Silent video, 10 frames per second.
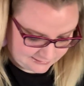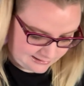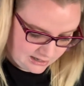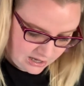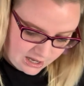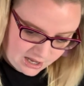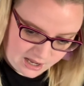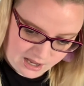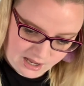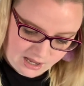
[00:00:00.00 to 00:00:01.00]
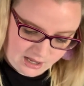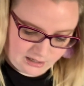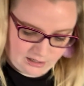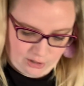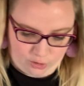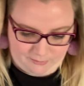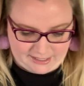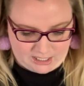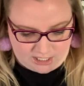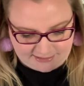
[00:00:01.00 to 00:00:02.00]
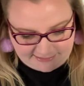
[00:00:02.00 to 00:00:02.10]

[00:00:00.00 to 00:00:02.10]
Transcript: Oh my gosh, it's